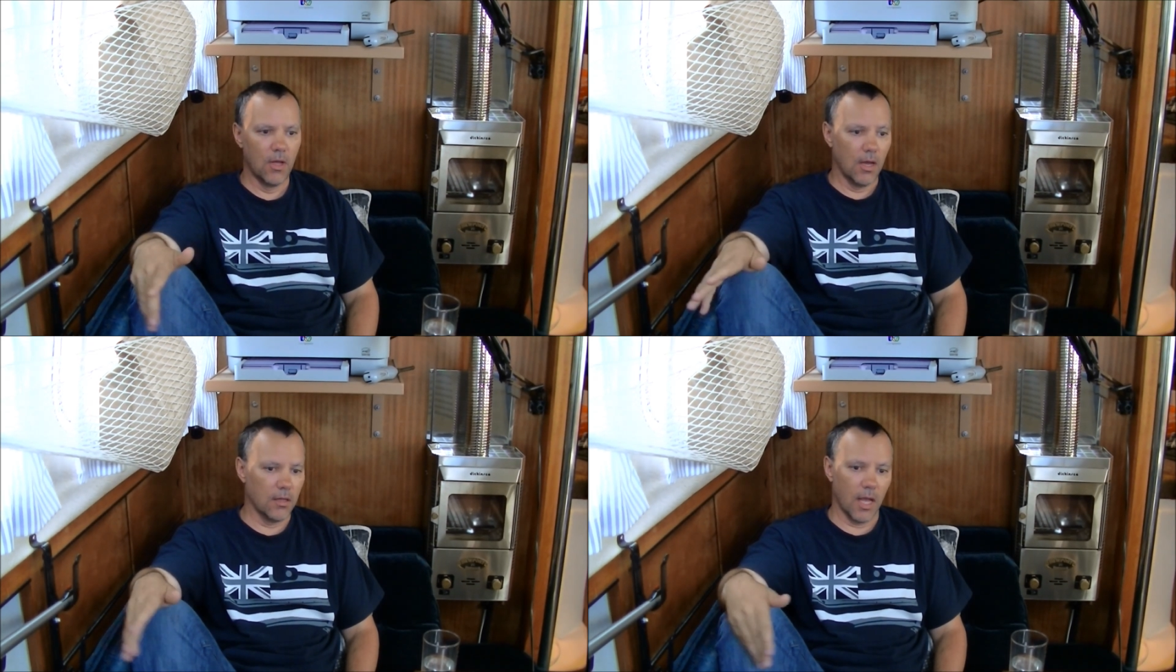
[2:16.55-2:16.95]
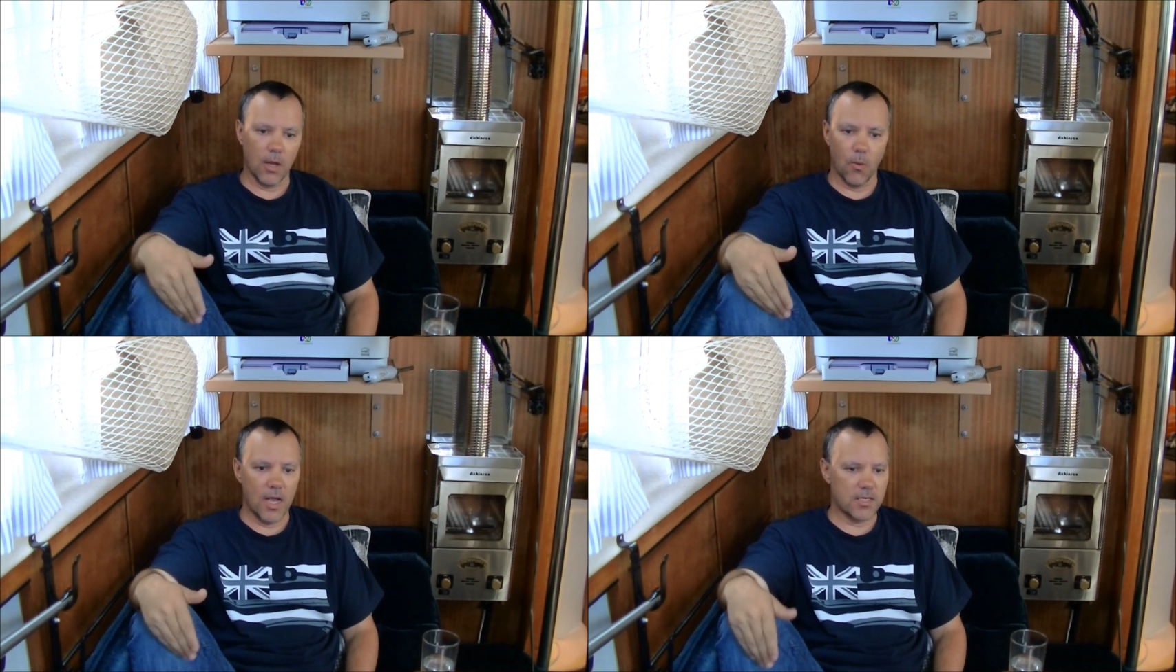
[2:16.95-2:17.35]
and
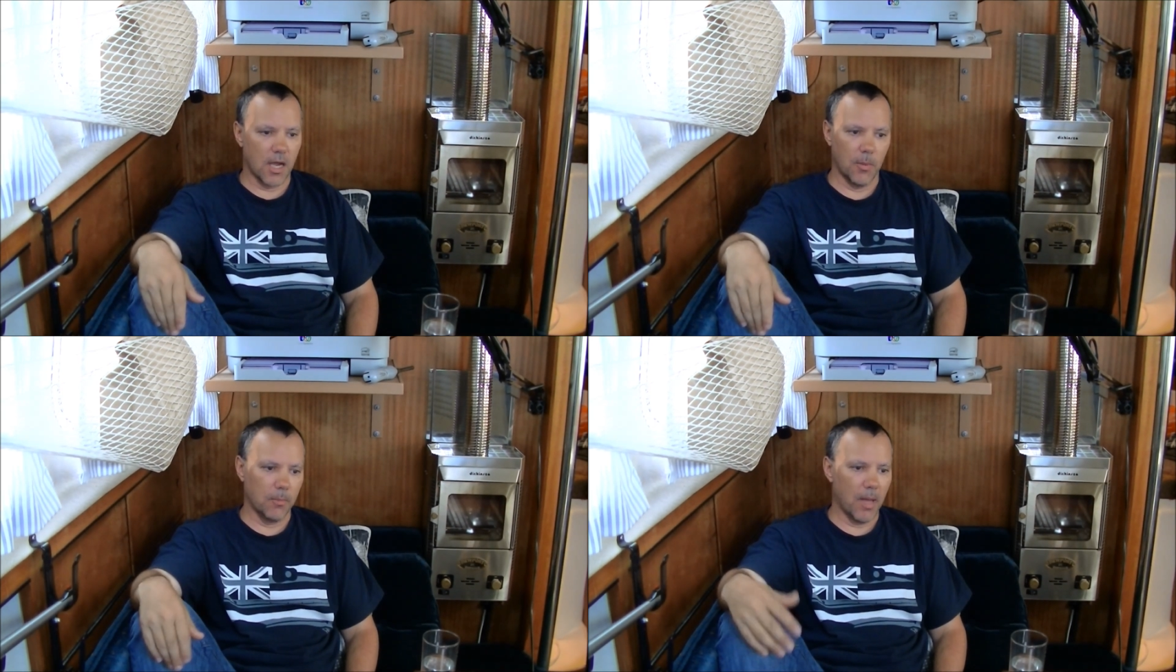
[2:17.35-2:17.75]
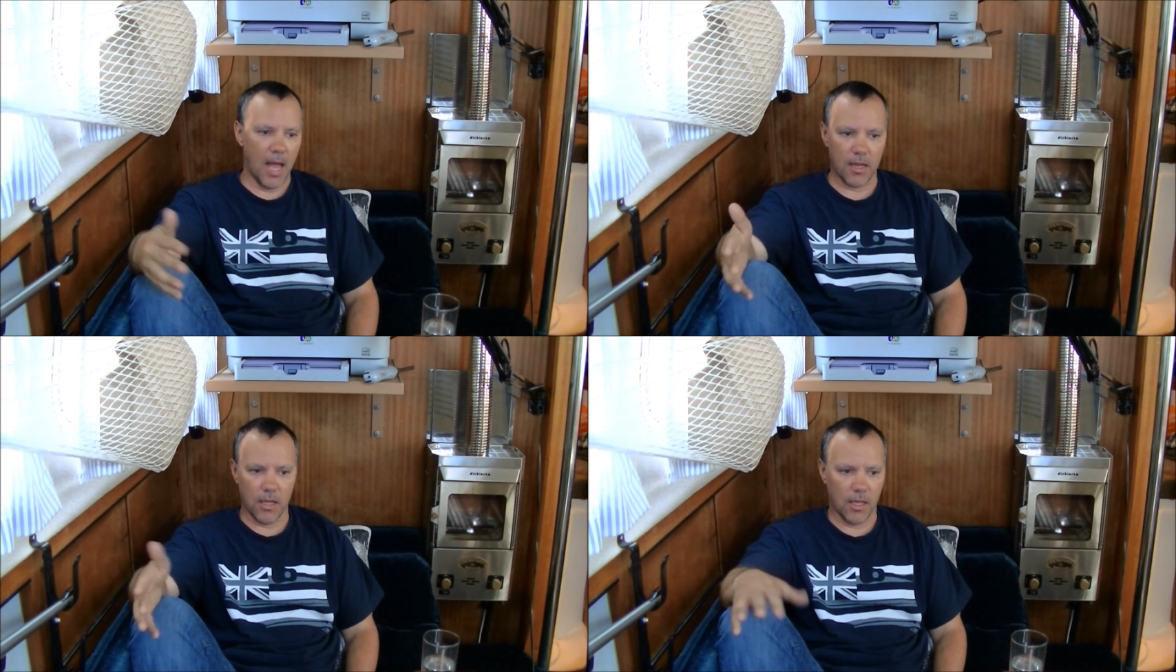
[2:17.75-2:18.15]
likewise coming
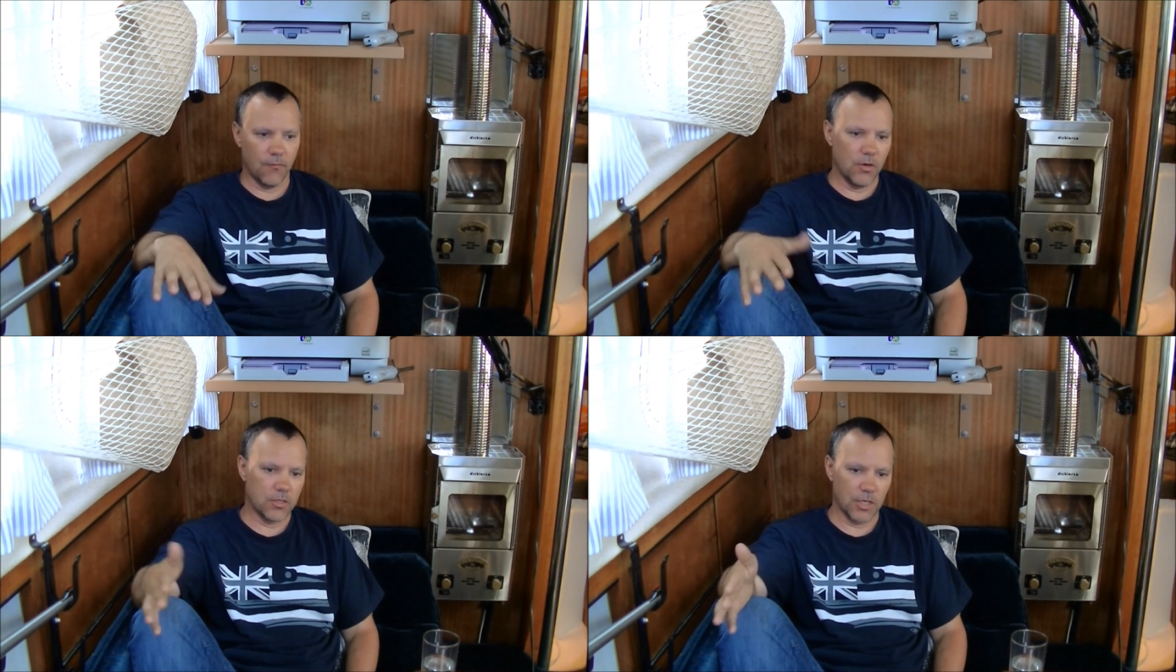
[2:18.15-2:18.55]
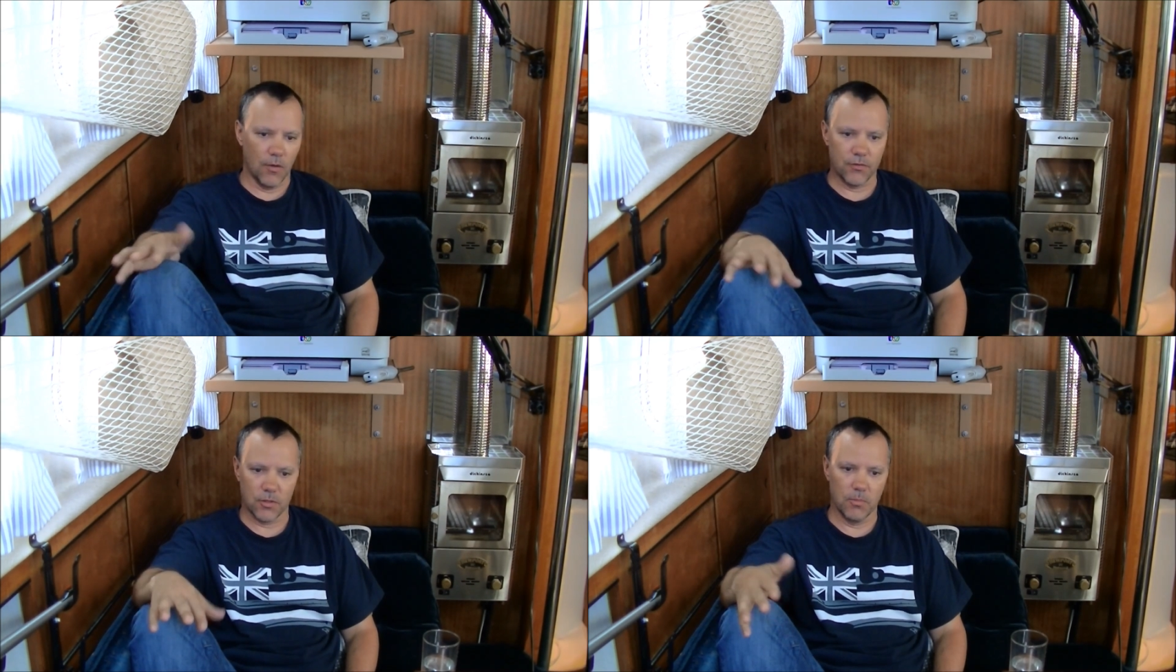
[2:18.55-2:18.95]
back, you give
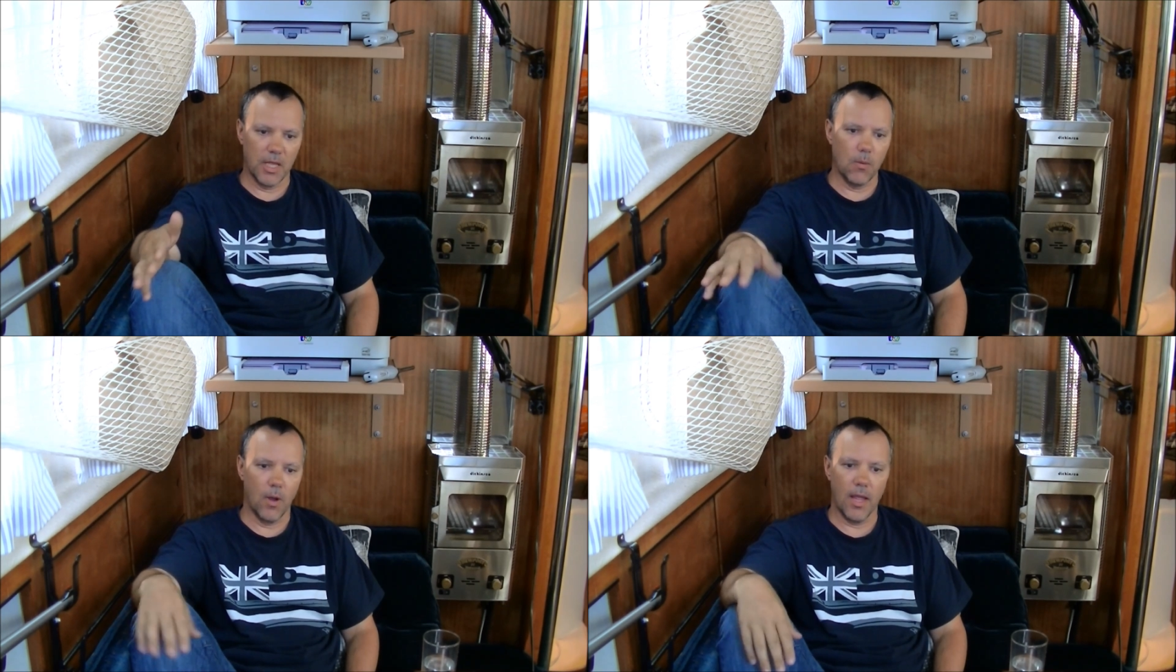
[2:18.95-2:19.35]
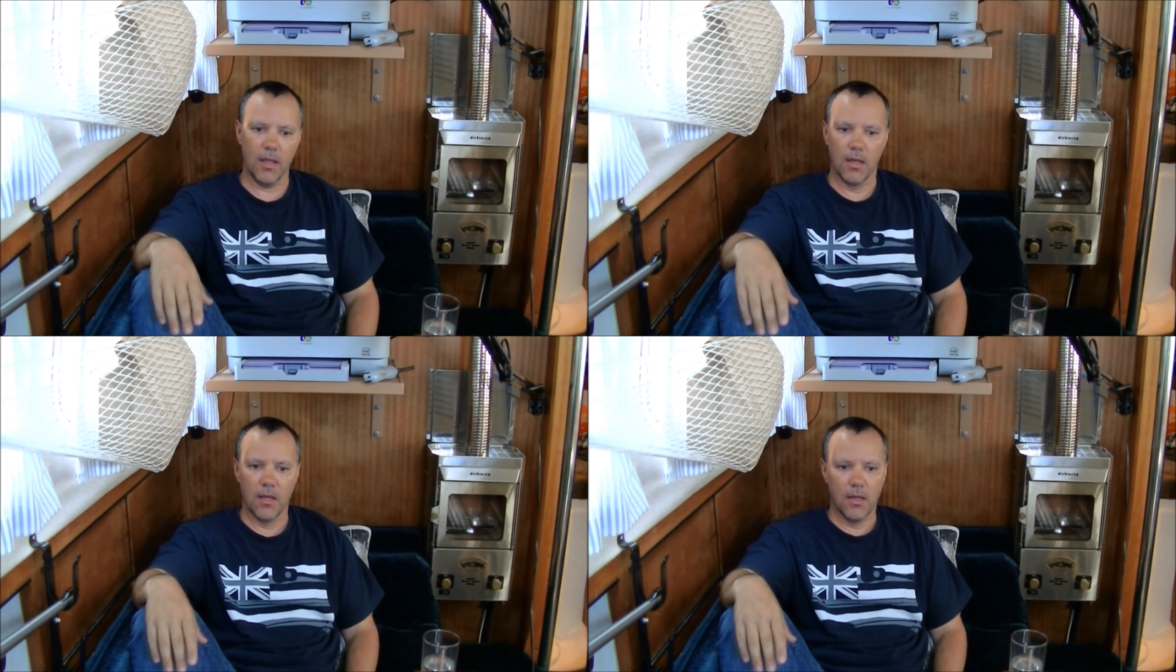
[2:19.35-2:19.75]
yourself some leeway